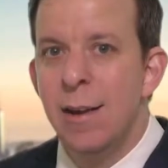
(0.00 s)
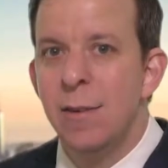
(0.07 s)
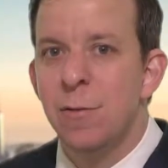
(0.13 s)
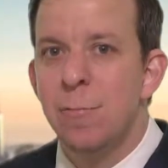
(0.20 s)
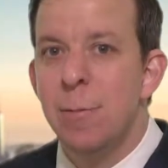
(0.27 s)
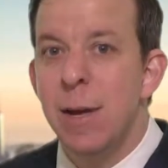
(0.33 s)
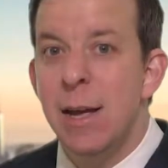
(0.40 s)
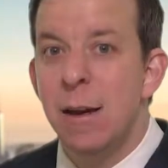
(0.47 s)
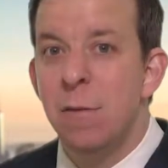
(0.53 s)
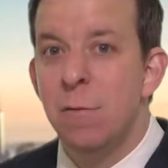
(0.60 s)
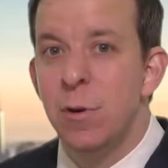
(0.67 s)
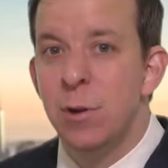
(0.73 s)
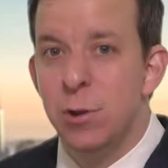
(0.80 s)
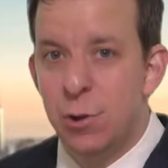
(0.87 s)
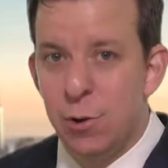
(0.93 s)
Speaking of
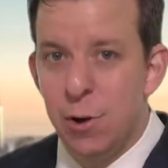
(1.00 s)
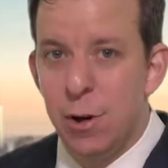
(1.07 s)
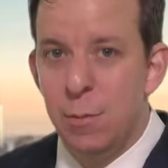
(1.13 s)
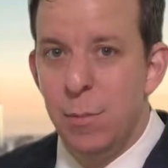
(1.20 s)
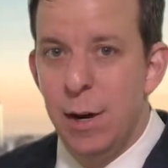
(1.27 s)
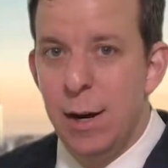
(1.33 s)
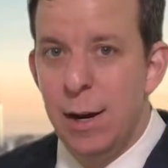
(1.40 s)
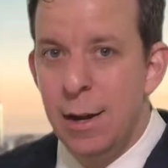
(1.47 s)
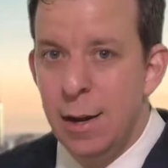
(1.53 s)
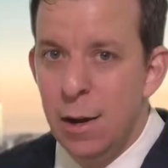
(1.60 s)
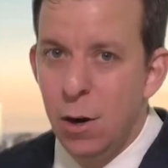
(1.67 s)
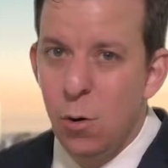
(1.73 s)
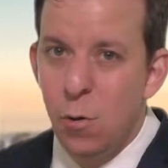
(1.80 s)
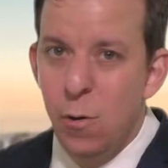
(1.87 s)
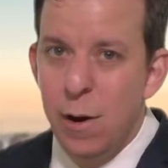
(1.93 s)
withdrawing money,
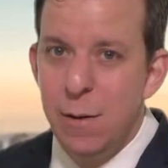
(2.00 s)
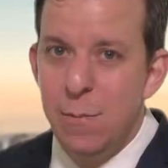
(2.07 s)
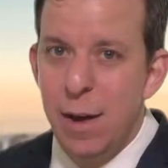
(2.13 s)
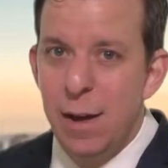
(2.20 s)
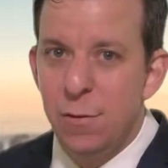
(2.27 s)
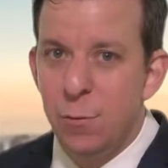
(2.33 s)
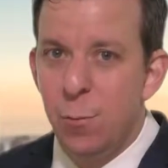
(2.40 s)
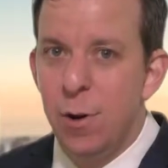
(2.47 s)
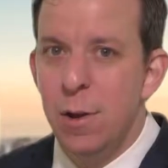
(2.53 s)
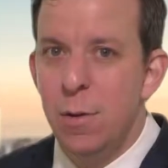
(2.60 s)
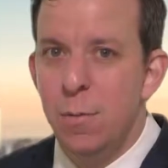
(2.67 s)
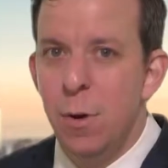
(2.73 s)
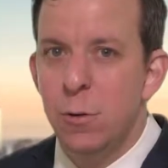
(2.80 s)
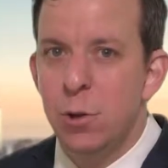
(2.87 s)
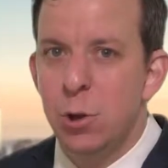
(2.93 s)
Coinbase, one of
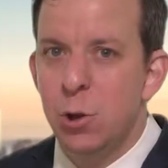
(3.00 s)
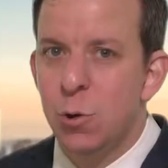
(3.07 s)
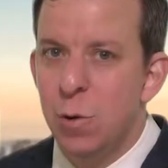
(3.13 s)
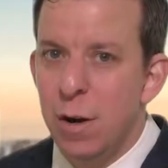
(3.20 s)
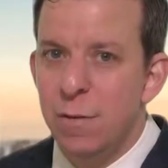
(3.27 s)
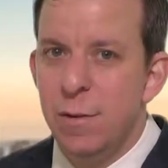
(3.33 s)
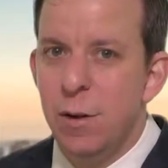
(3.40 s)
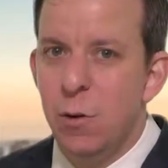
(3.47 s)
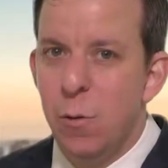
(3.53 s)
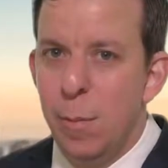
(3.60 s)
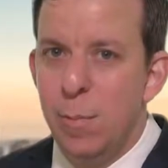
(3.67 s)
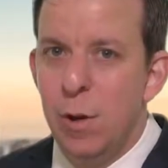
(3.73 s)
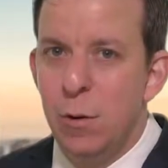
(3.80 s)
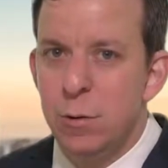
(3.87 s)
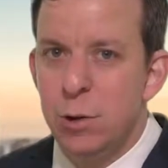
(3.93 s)
the most trusted
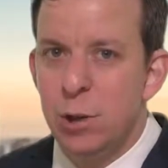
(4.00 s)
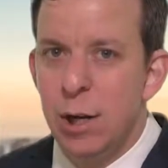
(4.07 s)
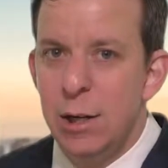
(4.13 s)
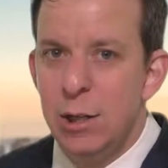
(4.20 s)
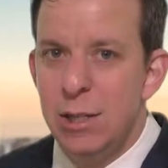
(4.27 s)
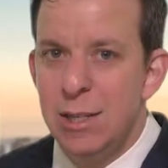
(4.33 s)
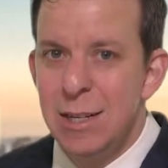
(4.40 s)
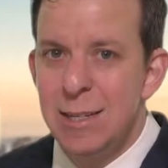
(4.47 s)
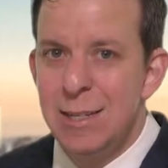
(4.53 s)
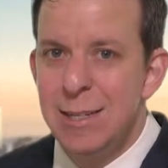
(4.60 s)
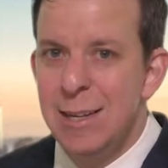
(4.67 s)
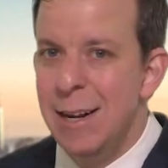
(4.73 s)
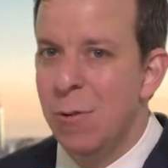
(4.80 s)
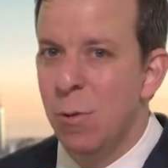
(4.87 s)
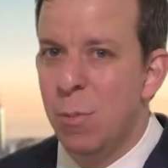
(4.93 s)
crypto exchanges, is
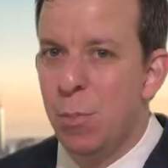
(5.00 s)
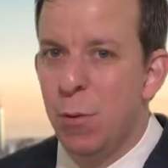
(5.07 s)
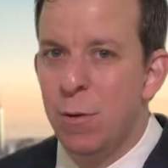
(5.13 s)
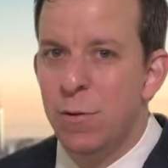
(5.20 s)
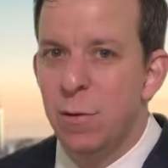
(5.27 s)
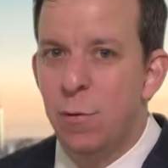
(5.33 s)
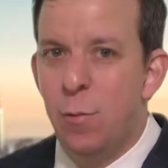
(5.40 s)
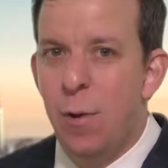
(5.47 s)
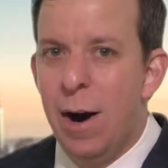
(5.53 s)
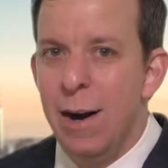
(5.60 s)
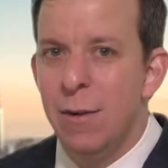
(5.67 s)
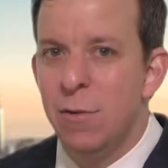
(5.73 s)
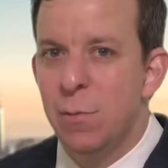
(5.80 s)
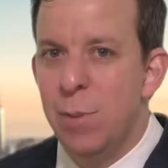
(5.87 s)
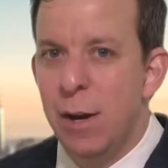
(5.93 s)
seeing reports of
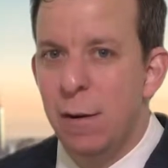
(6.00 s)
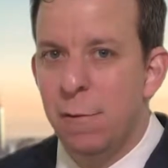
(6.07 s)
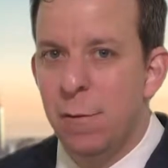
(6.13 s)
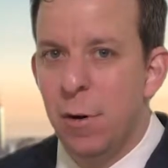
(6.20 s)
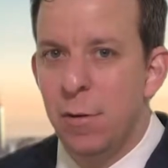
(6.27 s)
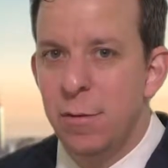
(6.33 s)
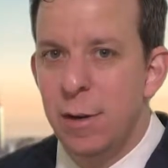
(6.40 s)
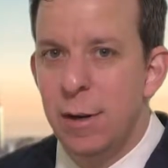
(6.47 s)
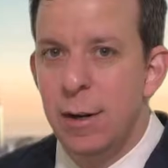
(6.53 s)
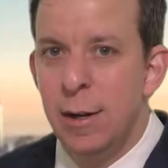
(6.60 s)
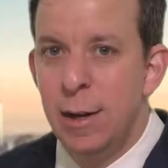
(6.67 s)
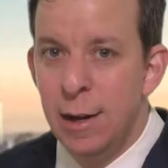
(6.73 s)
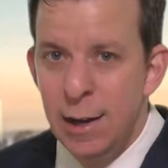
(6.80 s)
wires being frozen.